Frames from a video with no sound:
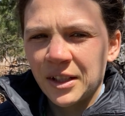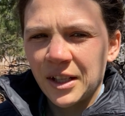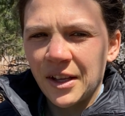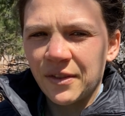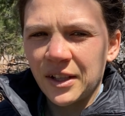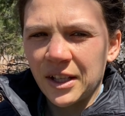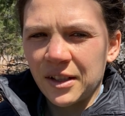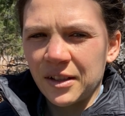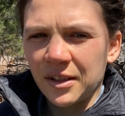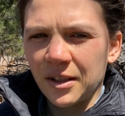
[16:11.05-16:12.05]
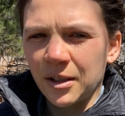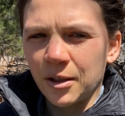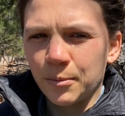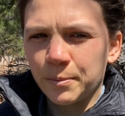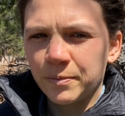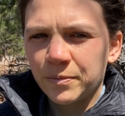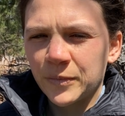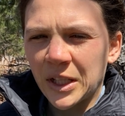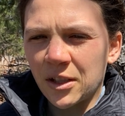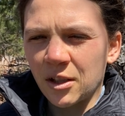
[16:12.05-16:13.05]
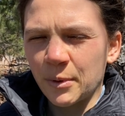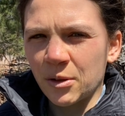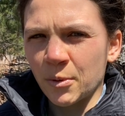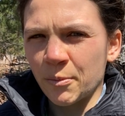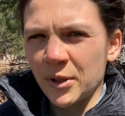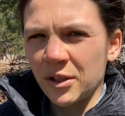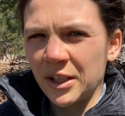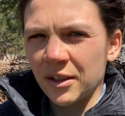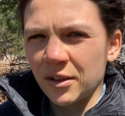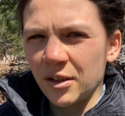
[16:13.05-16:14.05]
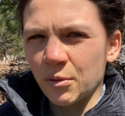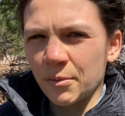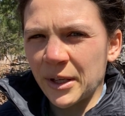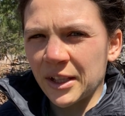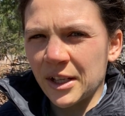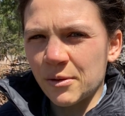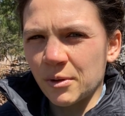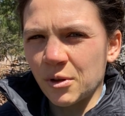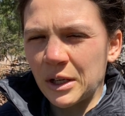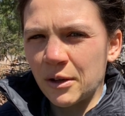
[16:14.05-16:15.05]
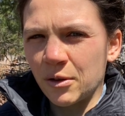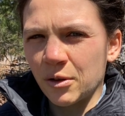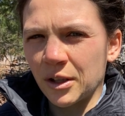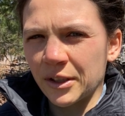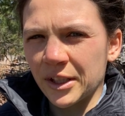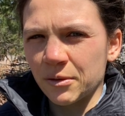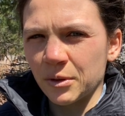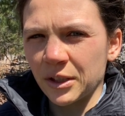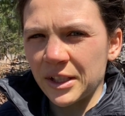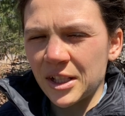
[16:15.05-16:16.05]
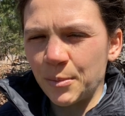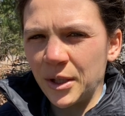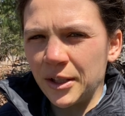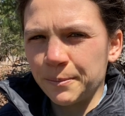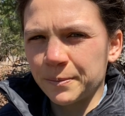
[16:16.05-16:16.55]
And then I talked about the mobility alert, where my legs will go out or I'll get really tippy.